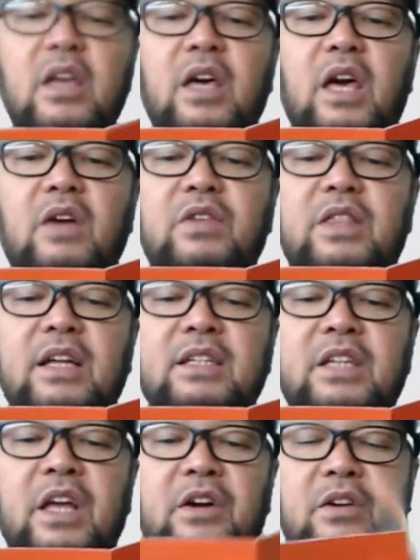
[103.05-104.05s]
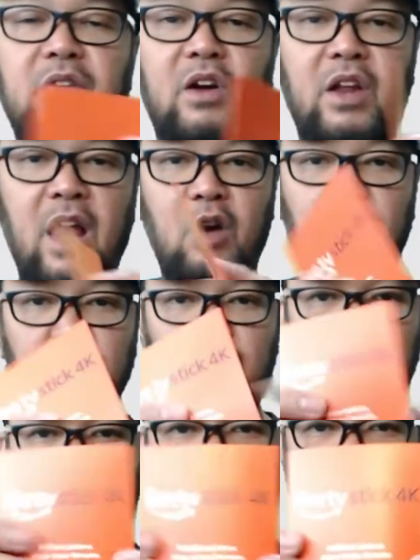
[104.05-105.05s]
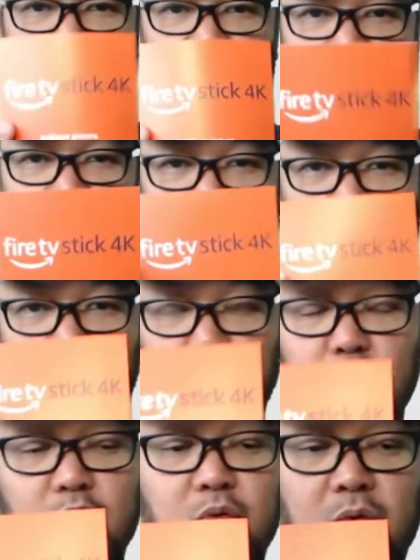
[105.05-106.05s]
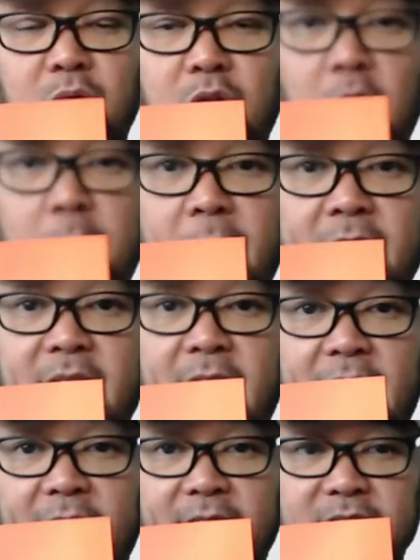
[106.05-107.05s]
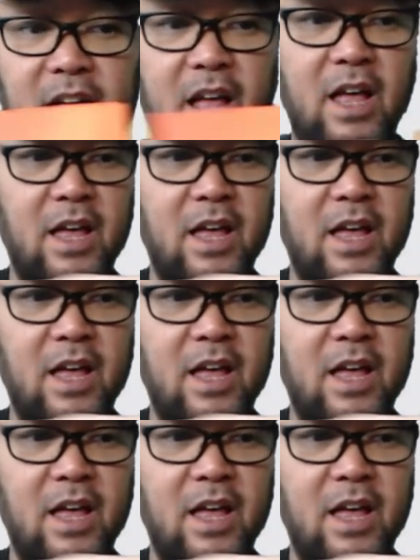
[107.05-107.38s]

Everything's here. How to use it. How to command Alexa.